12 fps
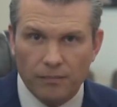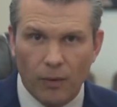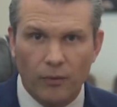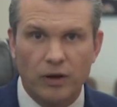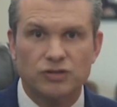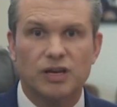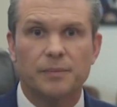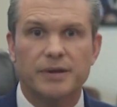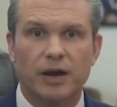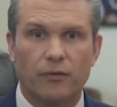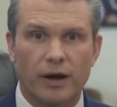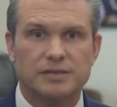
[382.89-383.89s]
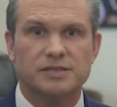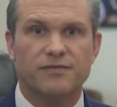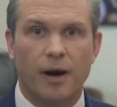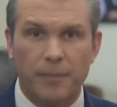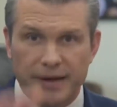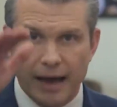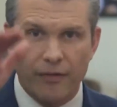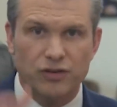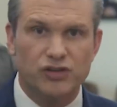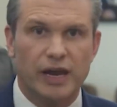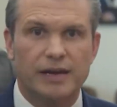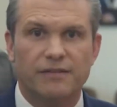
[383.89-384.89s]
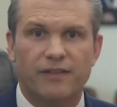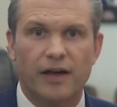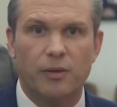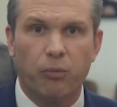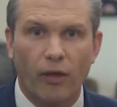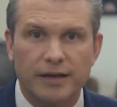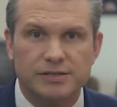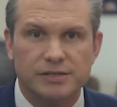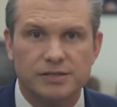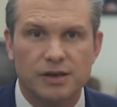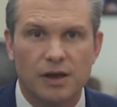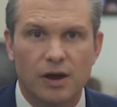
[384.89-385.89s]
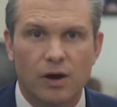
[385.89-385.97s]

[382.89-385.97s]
but we're also going to be aggressive up and down the chain to find the places